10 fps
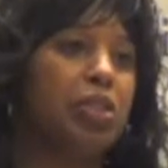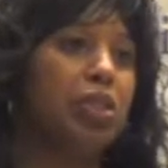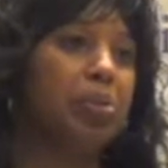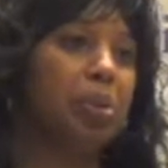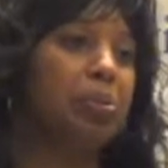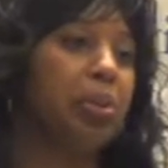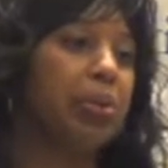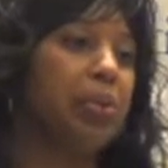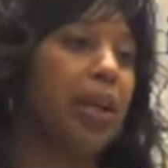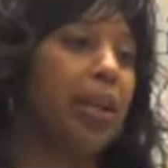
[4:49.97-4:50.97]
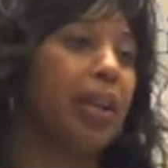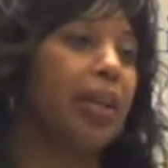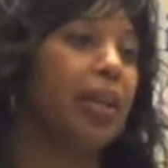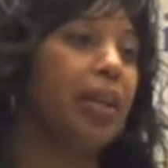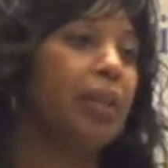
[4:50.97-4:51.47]
We should be put
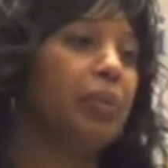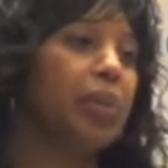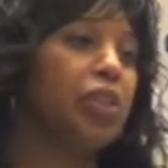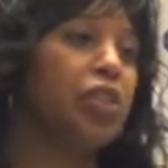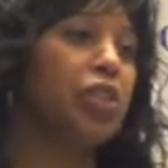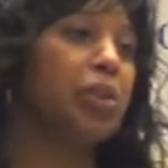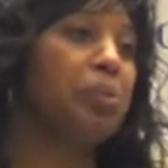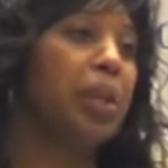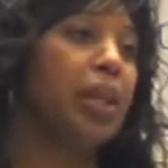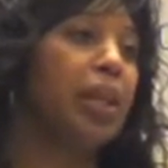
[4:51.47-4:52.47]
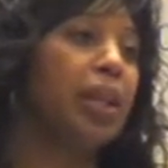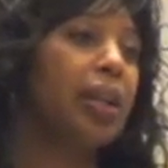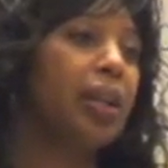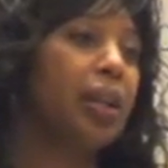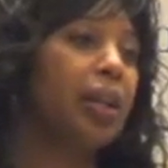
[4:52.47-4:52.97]
away. We should
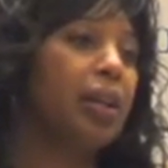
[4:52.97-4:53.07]
be